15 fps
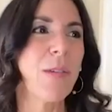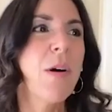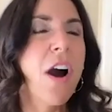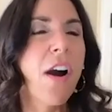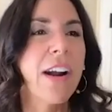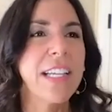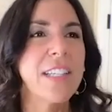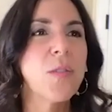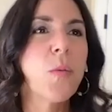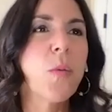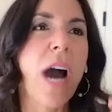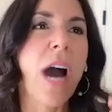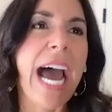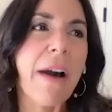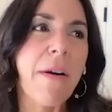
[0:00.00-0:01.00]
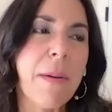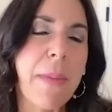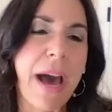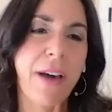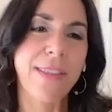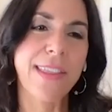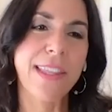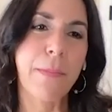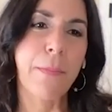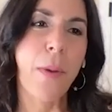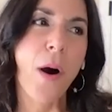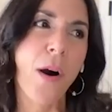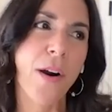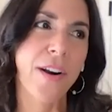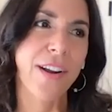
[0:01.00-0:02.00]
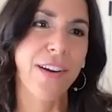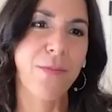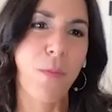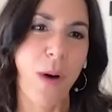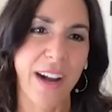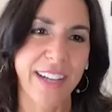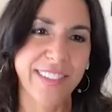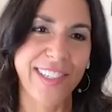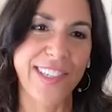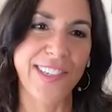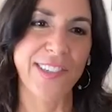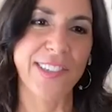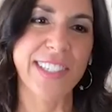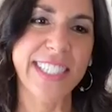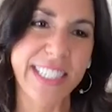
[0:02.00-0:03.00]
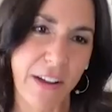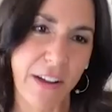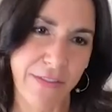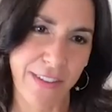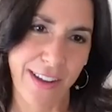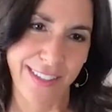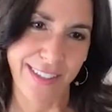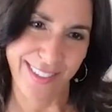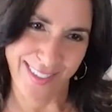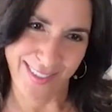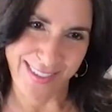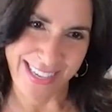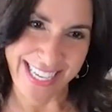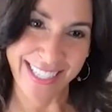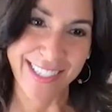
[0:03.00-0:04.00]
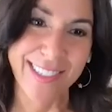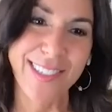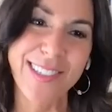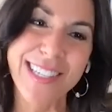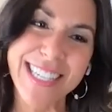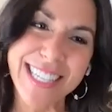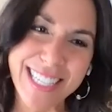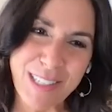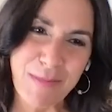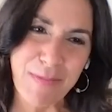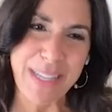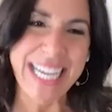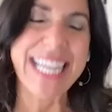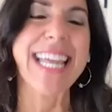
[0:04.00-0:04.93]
all right. So, how about the part of watching yourself on screen? Because you didn't explain